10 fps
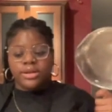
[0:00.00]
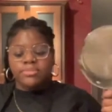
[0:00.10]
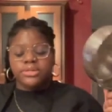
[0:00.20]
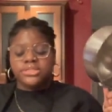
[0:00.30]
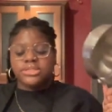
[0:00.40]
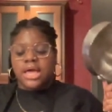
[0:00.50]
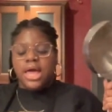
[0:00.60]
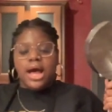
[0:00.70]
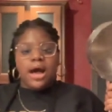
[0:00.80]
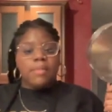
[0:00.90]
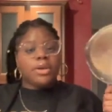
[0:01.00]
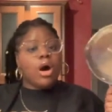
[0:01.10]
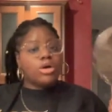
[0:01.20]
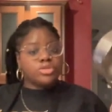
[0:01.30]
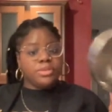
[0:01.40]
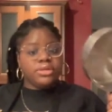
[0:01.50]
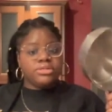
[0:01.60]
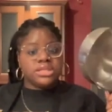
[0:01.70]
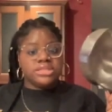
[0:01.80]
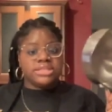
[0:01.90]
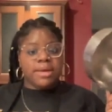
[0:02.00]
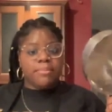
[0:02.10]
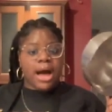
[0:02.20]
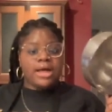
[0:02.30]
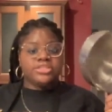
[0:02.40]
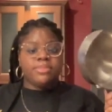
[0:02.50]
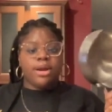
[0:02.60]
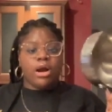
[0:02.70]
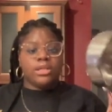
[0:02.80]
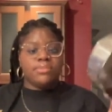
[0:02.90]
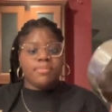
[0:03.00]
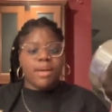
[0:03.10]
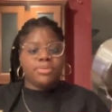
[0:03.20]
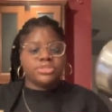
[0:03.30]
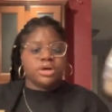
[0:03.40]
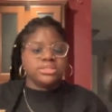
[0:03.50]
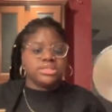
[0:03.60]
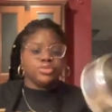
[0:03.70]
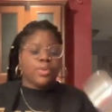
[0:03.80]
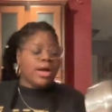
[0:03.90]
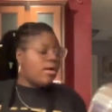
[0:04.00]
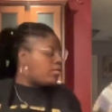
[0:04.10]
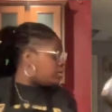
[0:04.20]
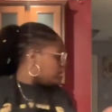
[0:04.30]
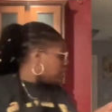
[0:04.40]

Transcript: nibblers. And I'll also be using the same pot to make our lemon pepper sauce as well.